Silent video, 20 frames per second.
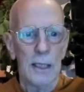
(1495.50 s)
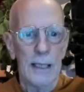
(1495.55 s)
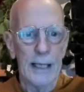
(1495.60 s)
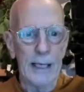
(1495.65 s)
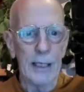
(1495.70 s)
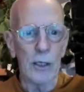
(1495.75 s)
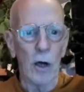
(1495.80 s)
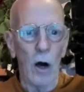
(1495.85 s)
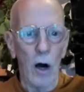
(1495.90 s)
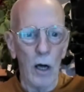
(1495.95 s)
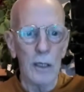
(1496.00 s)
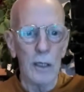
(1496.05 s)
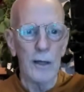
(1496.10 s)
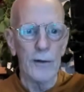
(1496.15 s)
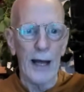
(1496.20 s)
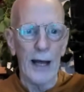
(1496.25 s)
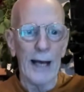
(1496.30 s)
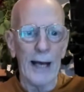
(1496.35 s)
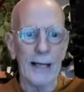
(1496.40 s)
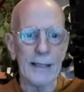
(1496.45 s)
And all of
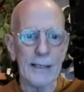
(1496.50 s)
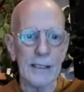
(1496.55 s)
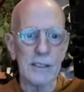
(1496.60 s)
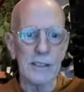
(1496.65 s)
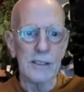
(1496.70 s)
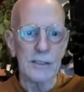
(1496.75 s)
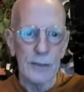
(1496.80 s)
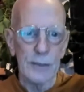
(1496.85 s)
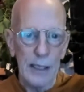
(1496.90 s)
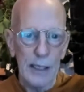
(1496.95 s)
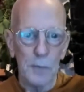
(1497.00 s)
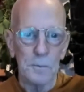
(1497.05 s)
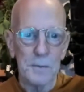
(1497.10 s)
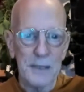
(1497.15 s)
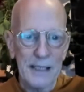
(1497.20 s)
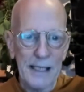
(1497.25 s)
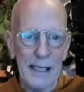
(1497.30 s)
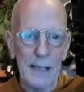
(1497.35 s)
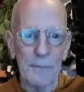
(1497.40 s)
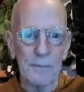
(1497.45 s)
that is to
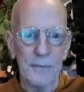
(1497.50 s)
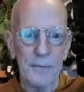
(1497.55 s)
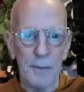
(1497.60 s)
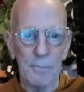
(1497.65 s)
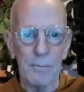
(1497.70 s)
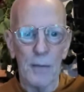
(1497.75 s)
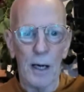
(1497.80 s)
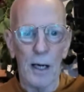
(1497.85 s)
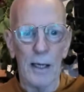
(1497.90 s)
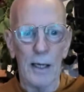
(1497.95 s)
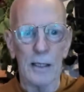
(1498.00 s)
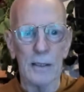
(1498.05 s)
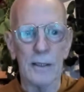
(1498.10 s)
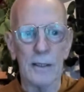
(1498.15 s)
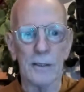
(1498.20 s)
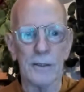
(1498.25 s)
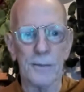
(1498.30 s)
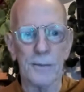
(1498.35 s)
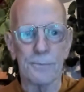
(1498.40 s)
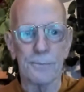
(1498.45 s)
help keep the mind
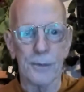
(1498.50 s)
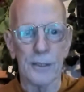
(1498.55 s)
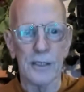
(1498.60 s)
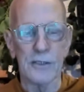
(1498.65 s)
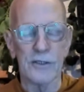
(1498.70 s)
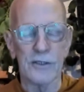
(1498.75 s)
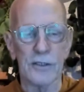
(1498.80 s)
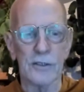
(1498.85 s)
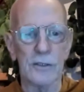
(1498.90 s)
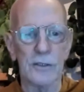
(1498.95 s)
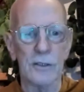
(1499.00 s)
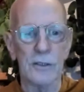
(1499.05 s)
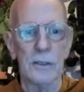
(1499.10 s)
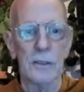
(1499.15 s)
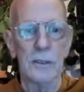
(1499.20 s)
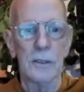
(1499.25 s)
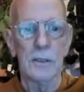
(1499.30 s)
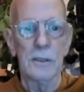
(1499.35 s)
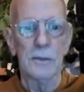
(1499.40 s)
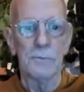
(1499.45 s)
in the present
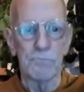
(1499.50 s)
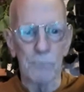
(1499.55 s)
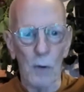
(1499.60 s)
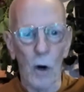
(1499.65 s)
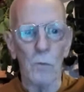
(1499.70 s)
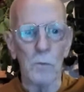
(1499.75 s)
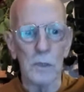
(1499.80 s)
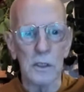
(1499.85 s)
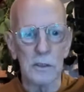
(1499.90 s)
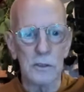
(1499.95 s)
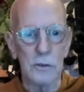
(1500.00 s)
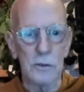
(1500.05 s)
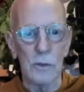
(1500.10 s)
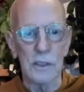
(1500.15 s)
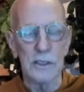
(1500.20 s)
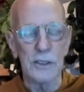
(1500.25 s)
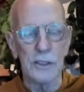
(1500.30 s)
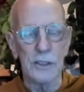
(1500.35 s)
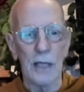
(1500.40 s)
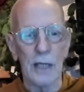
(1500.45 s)
moment. So
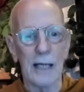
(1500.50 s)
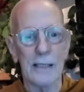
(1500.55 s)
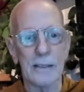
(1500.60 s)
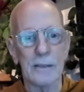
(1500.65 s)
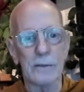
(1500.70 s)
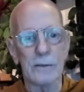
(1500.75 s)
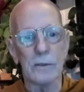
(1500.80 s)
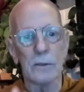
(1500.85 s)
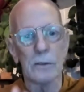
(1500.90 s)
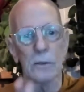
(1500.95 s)
it's not